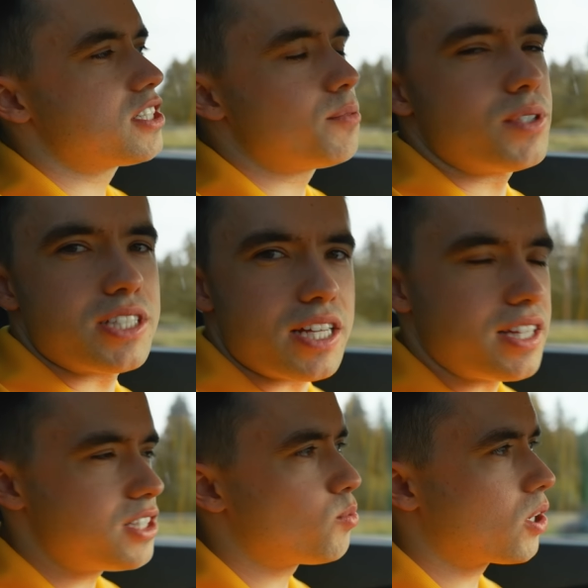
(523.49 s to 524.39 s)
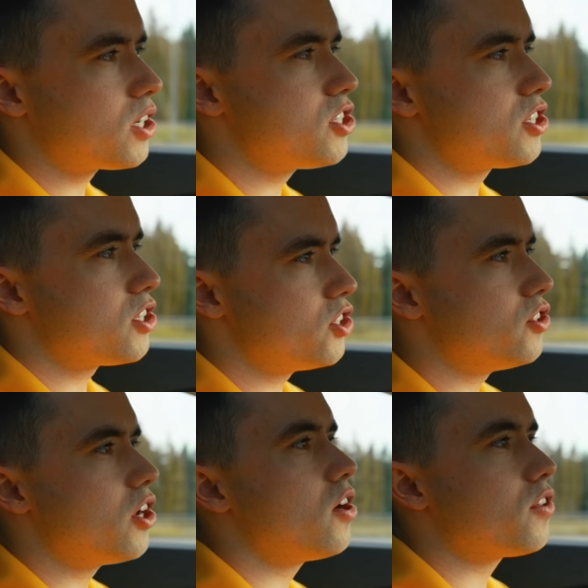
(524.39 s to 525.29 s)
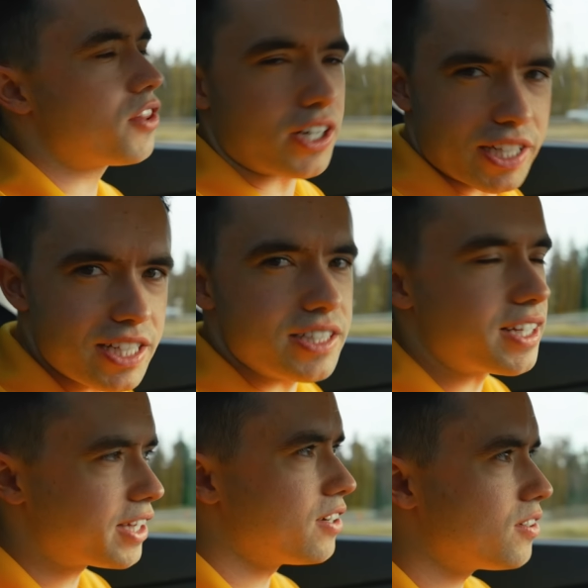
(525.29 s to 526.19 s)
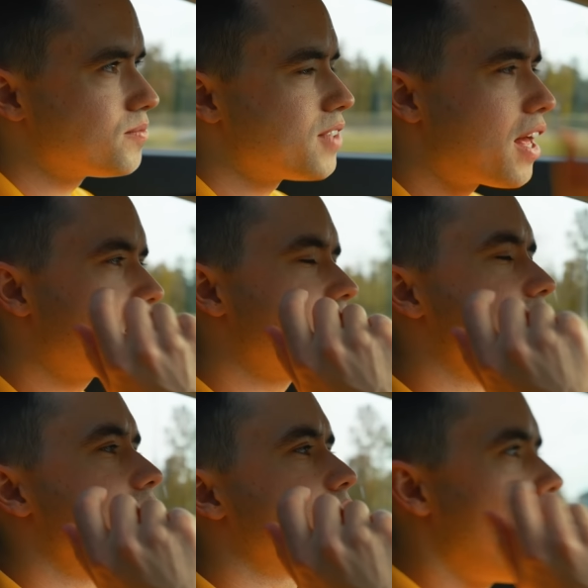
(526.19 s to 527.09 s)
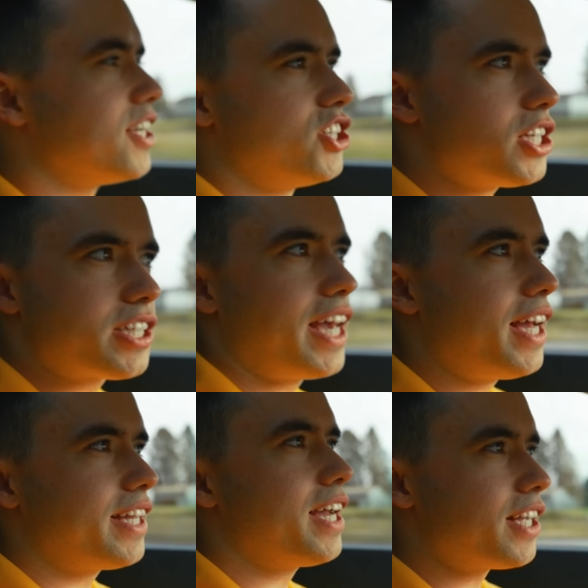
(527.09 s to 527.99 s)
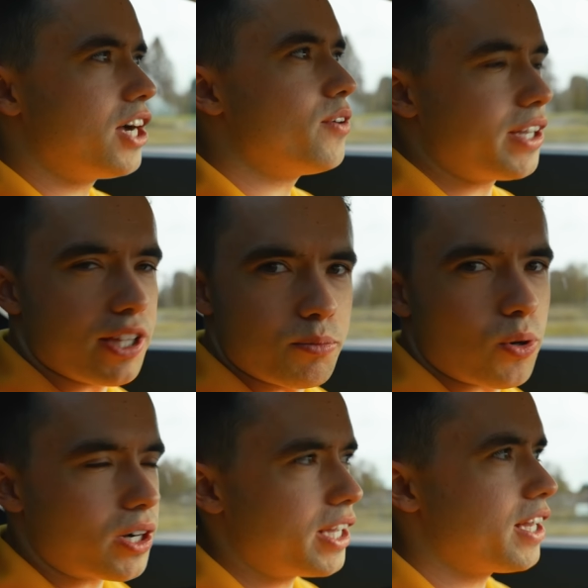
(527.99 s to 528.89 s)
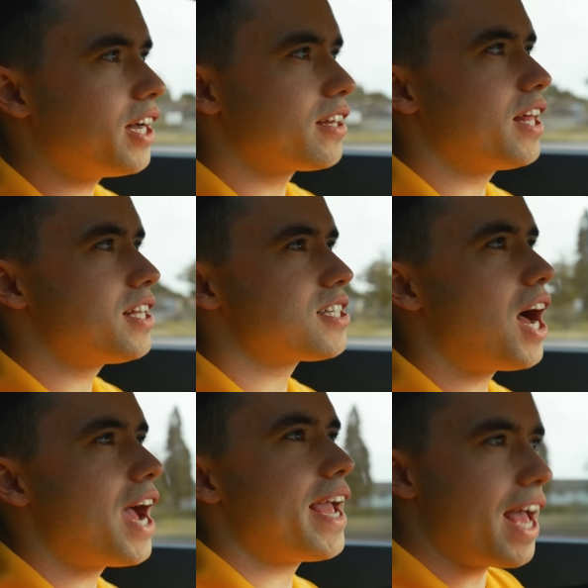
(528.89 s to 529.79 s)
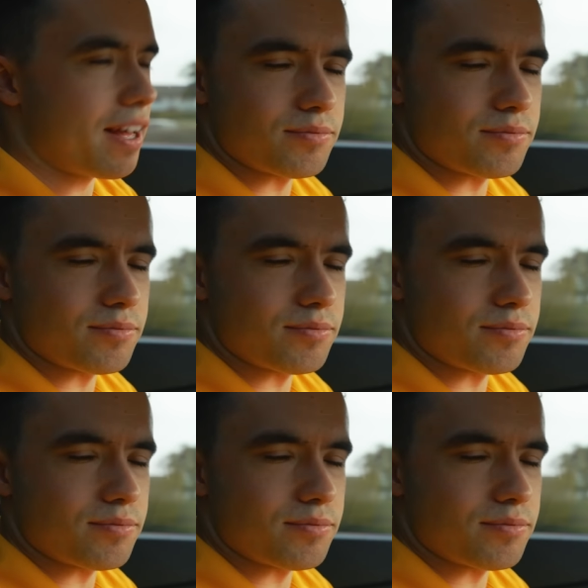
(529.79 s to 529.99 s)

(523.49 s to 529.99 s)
someone say these words, you know that they're easy to kill. That is, I just can't get going in the morning unless I